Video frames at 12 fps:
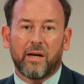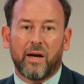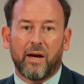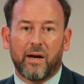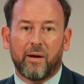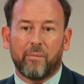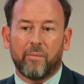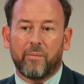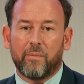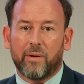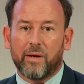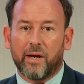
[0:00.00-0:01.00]

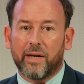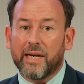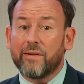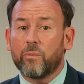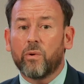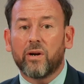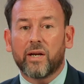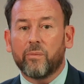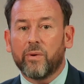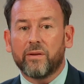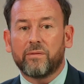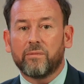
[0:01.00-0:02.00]
and even
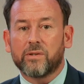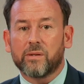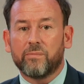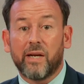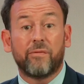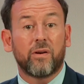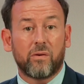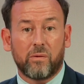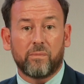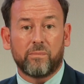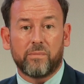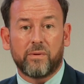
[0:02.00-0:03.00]
working with some
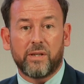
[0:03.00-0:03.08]
difficult,